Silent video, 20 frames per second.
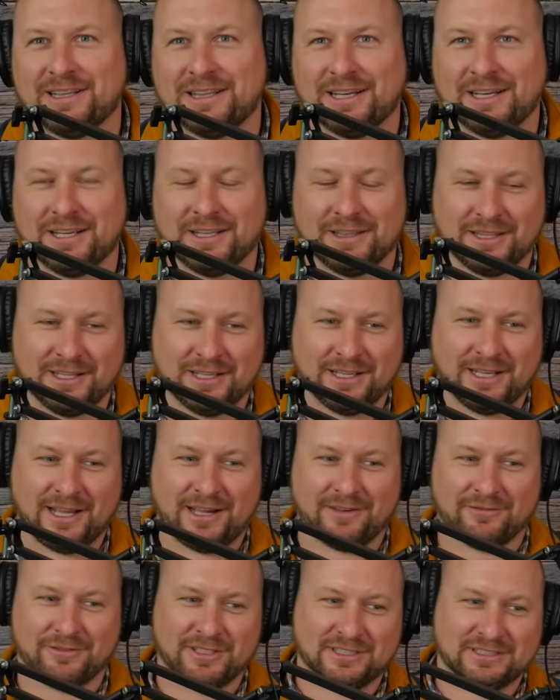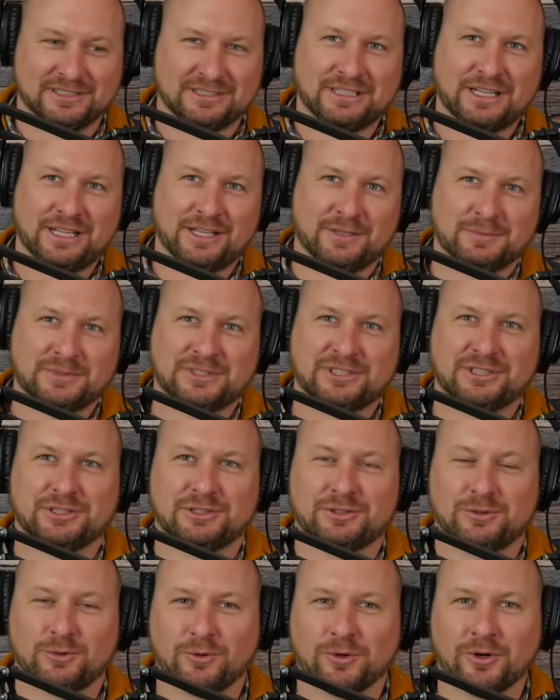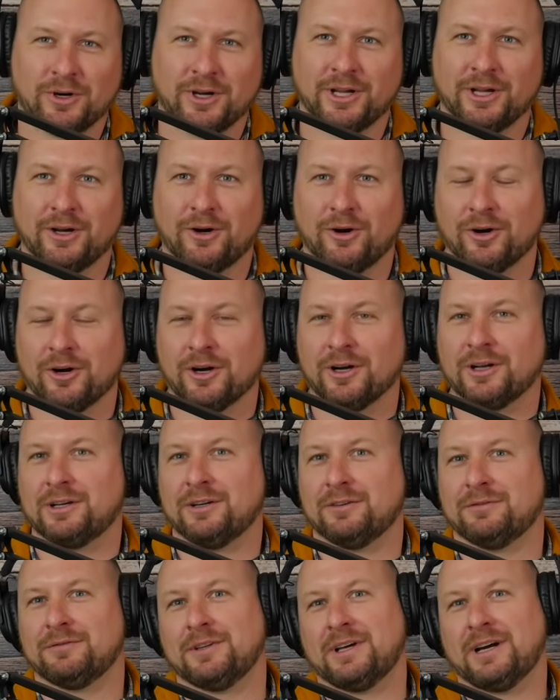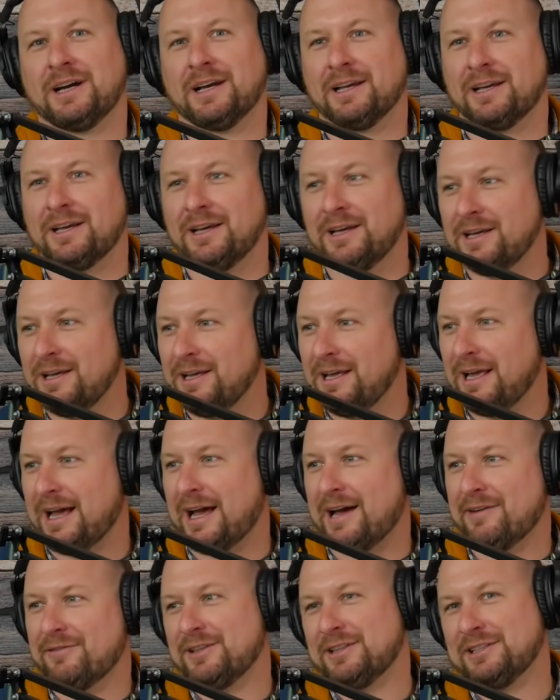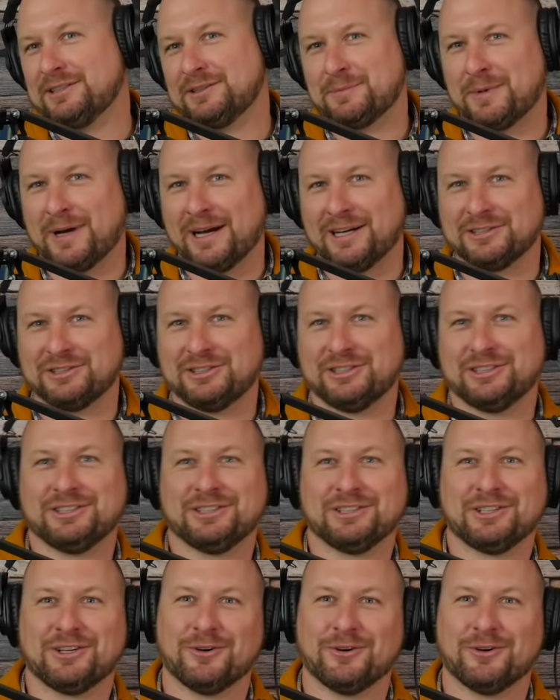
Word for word: they they have this same story arc of like having this passion,